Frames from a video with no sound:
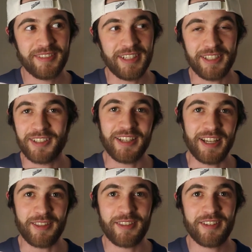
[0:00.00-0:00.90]
in
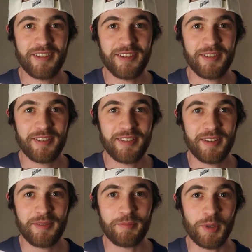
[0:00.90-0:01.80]
today's
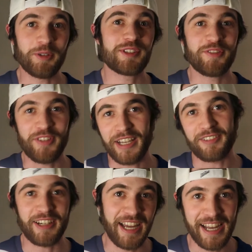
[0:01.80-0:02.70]
Bolts Fan
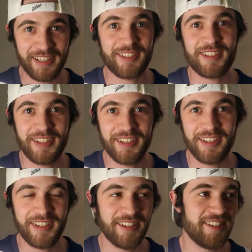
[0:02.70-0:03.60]
Reacts.
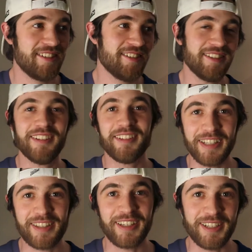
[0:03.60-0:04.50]

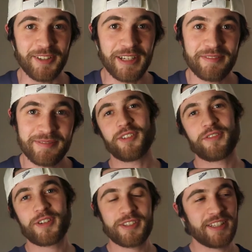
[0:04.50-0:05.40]
Let's get into it. So the
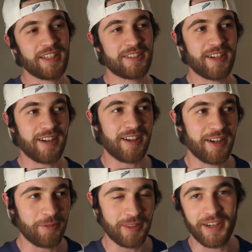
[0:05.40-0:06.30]
first thing they started
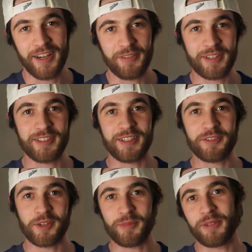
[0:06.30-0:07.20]
off with obviously
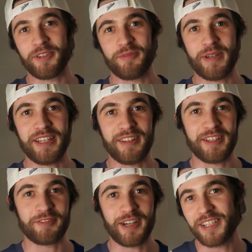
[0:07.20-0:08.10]
normally would have been
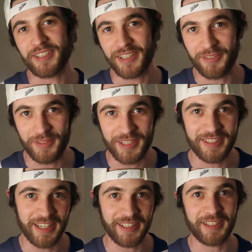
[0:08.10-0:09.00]
the raising of the
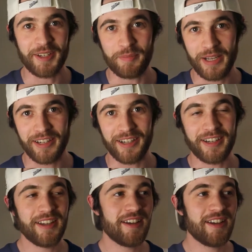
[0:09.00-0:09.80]
Stanley Cup banner.